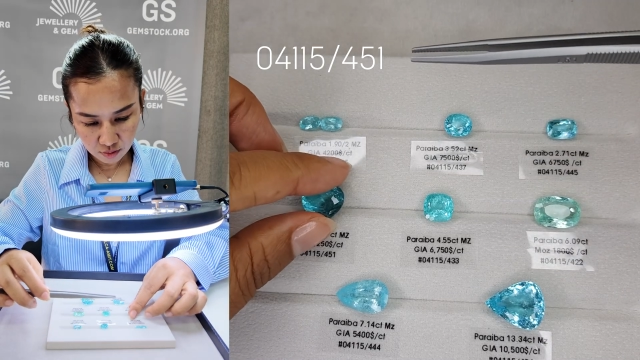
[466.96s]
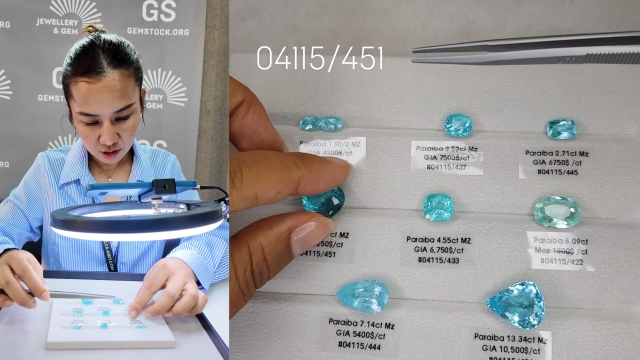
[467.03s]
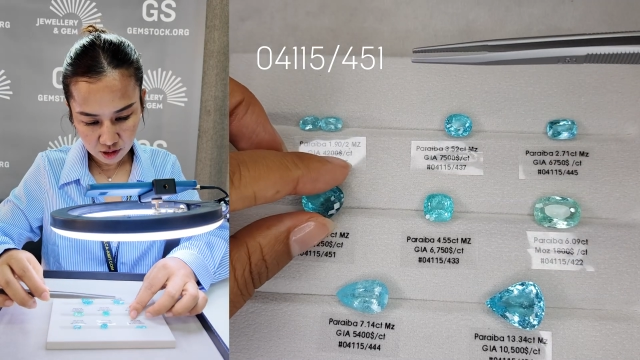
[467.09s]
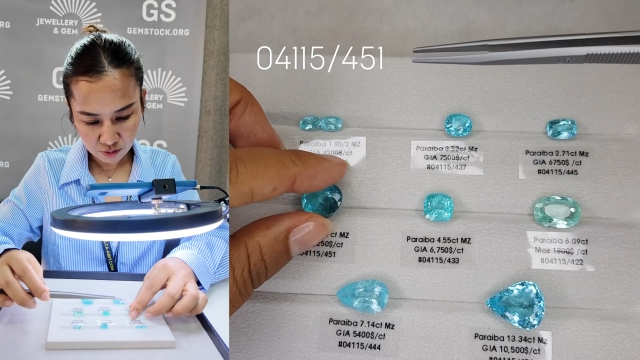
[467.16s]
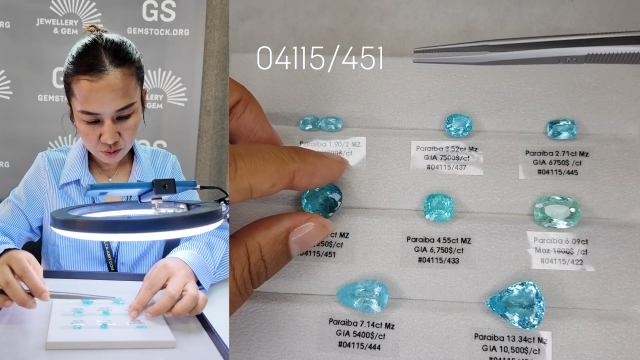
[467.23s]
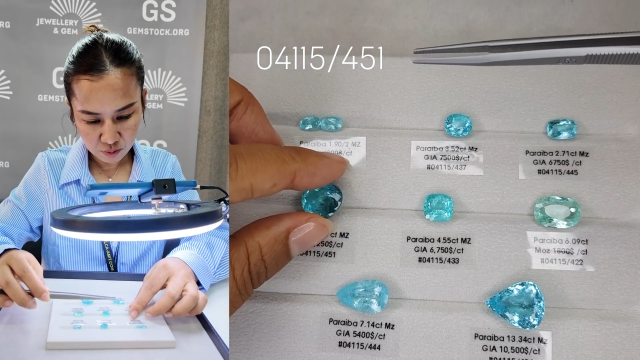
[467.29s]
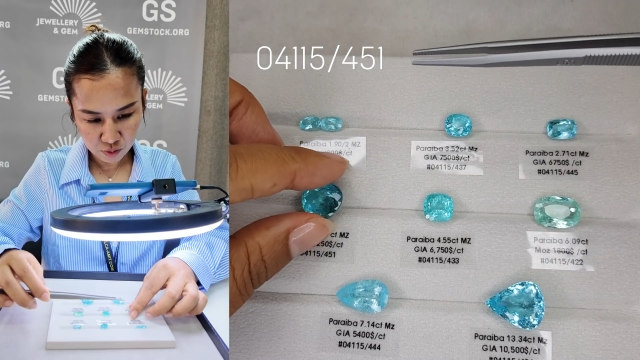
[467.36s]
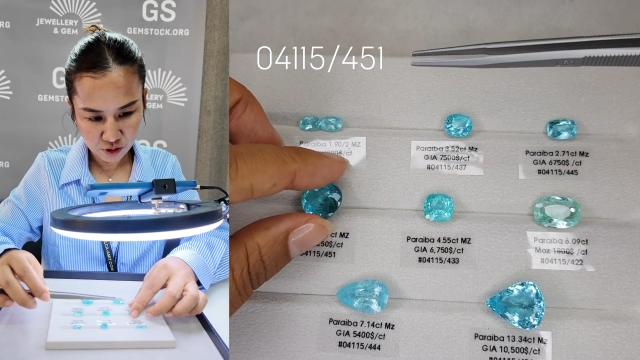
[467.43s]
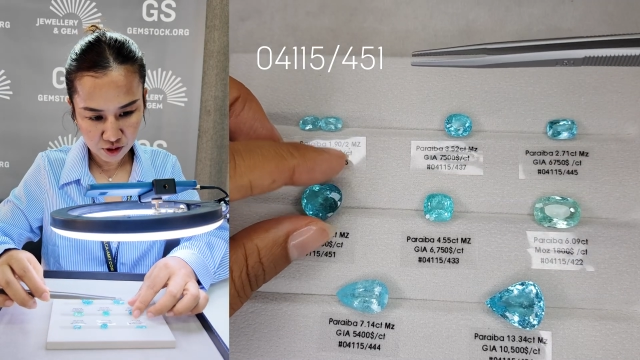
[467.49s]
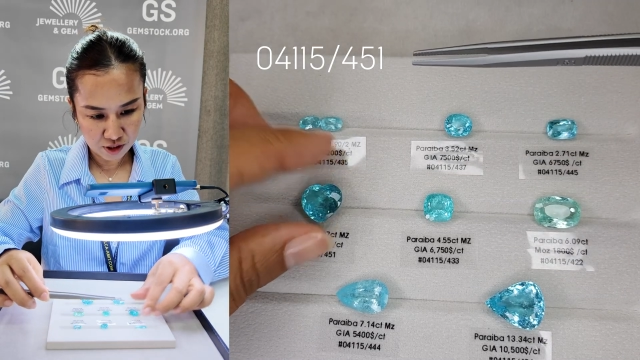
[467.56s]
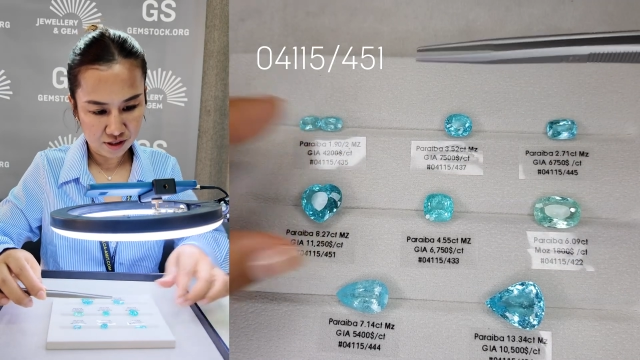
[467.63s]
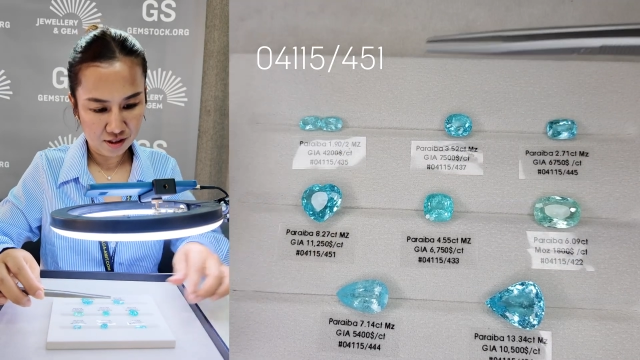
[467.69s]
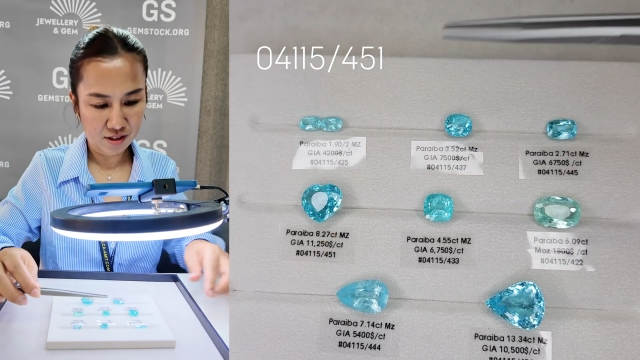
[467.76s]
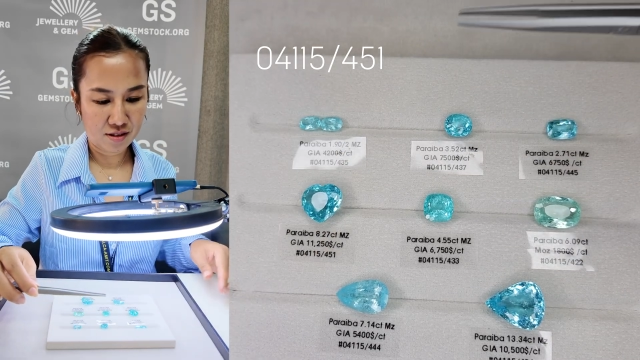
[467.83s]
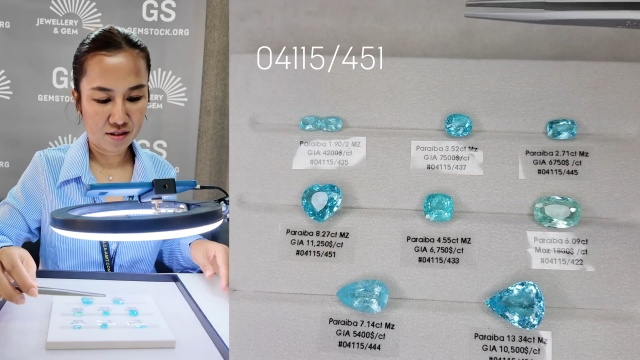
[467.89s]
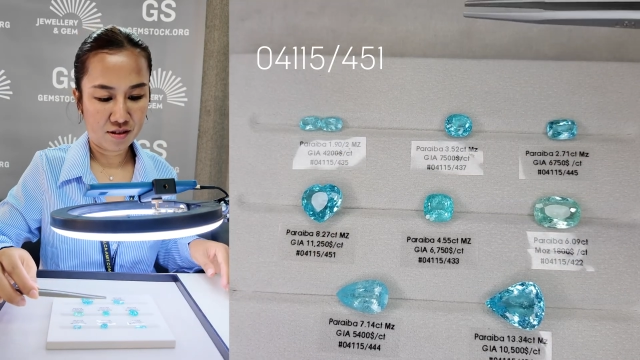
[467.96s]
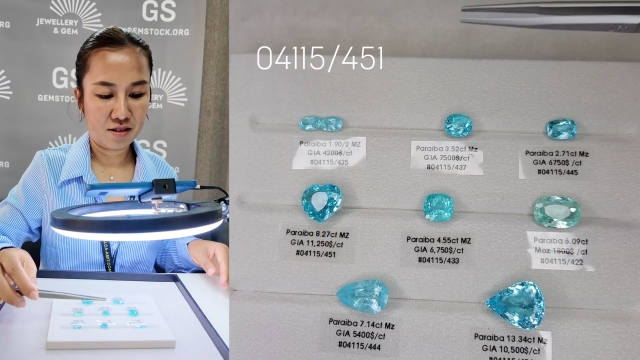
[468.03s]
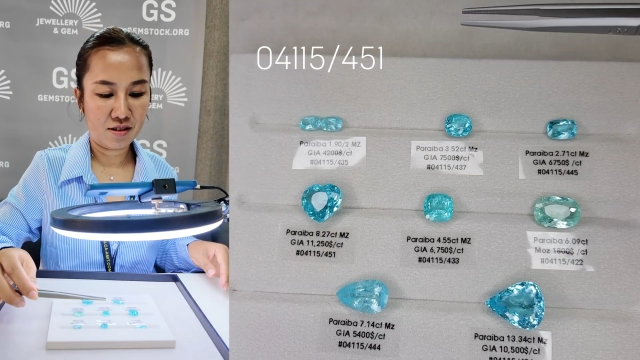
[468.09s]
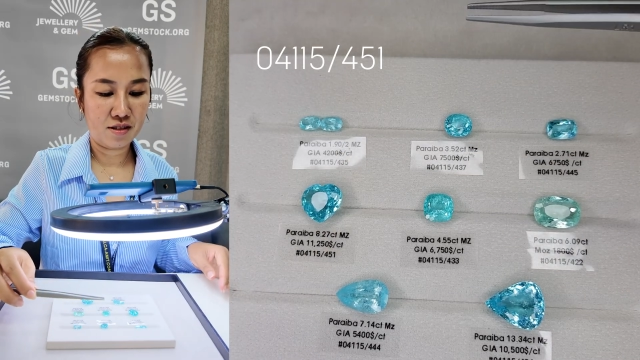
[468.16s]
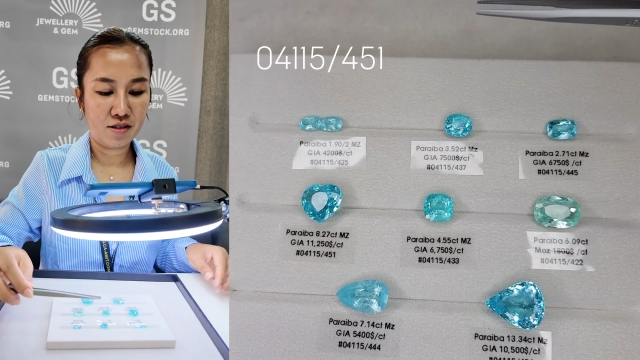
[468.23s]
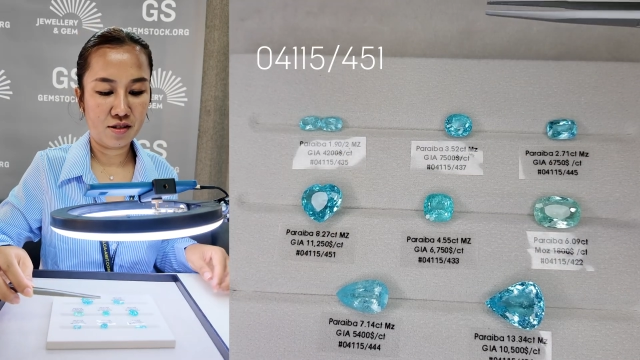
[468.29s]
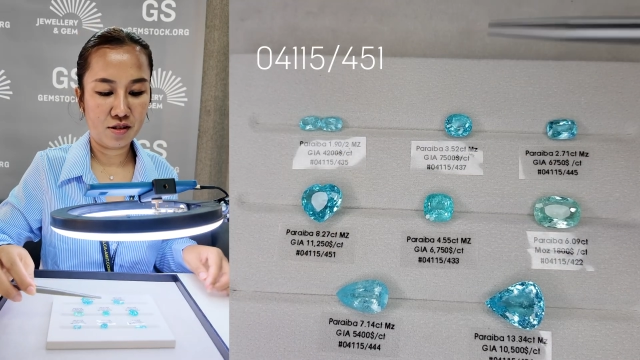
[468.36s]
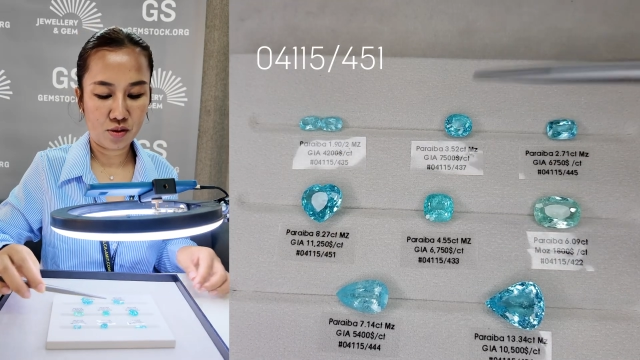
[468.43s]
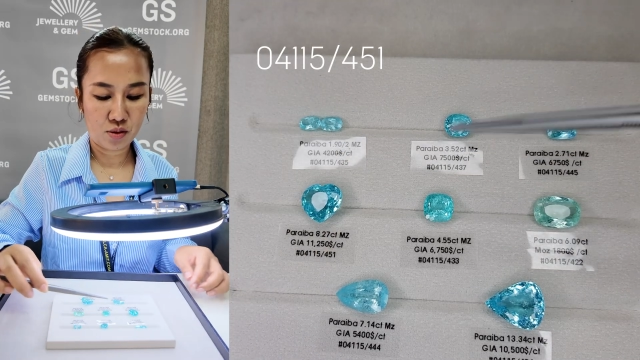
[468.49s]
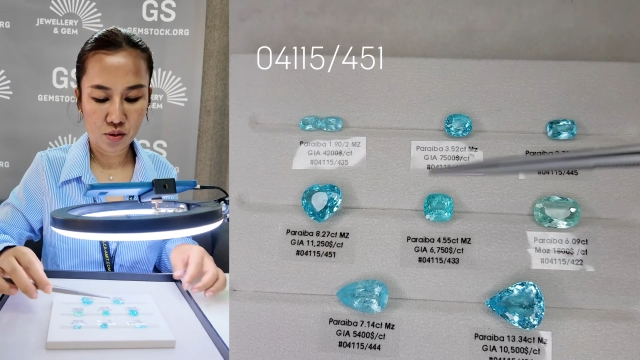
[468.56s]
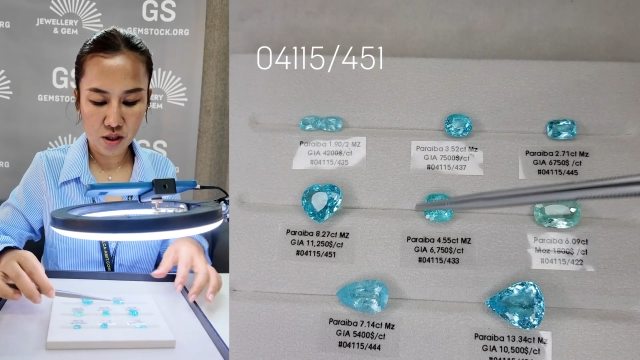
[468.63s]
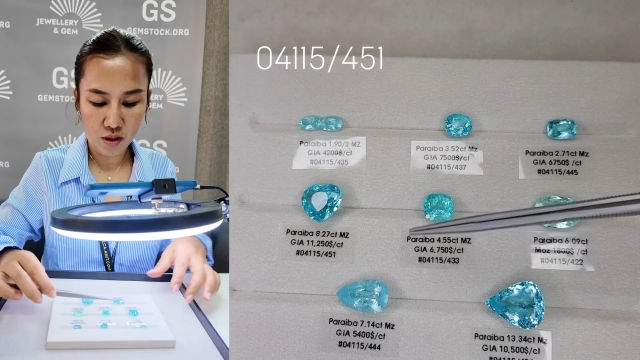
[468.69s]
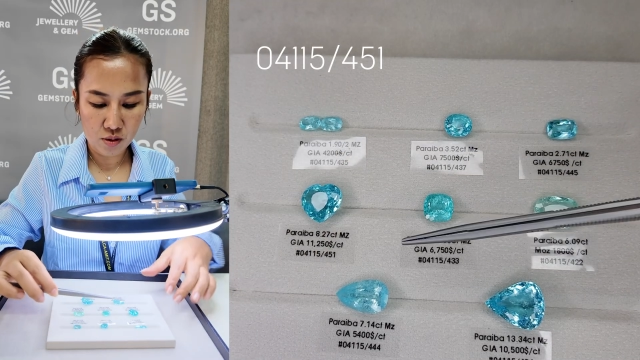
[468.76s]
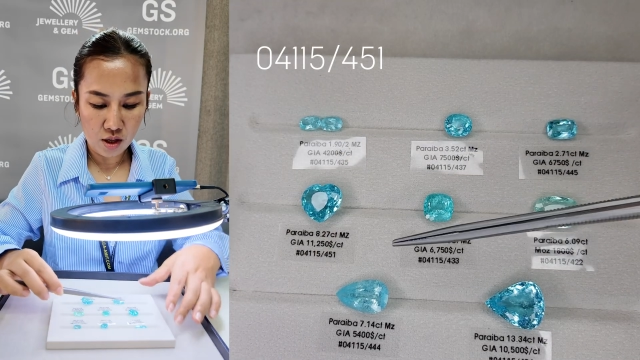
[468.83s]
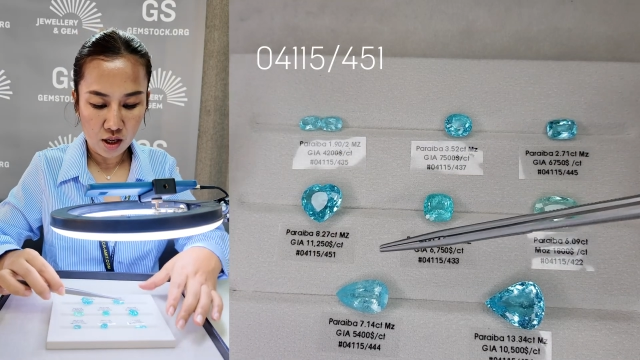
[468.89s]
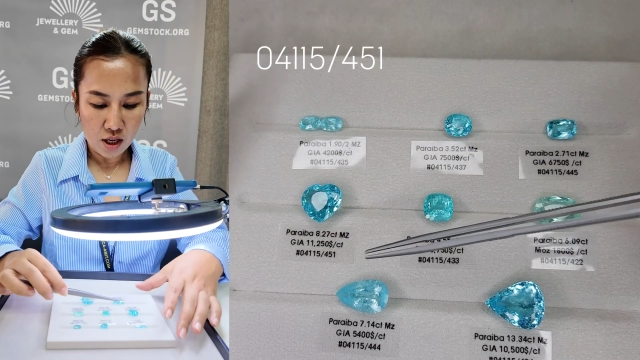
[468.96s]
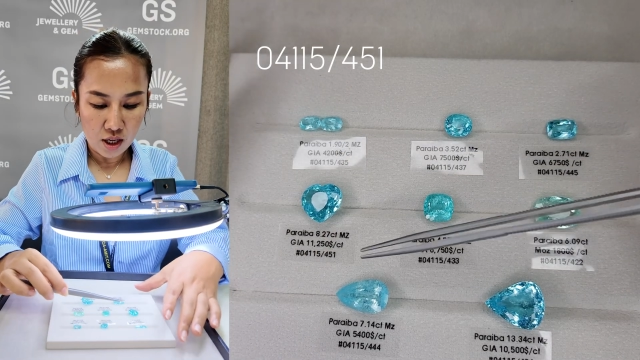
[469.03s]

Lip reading: Let me put in the center. It's just so cute.